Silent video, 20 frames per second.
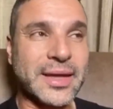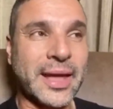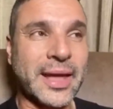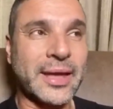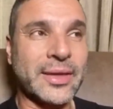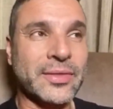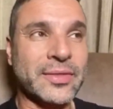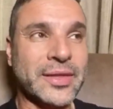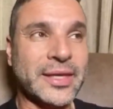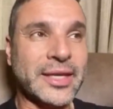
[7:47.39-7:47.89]

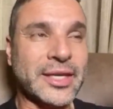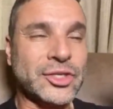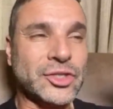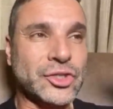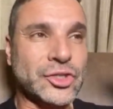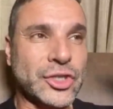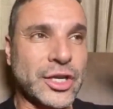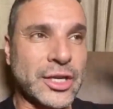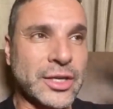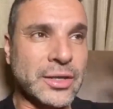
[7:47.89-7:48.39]
and the
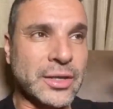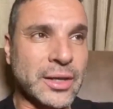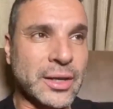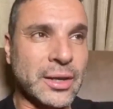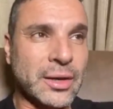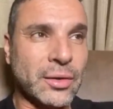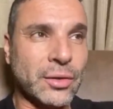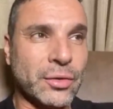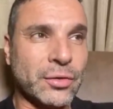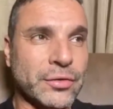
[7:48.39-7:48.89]

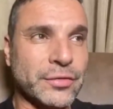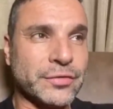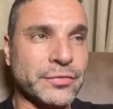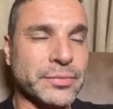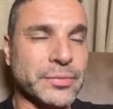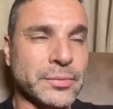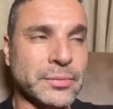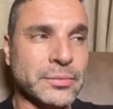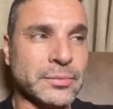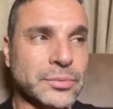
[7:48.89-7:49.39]
agenda of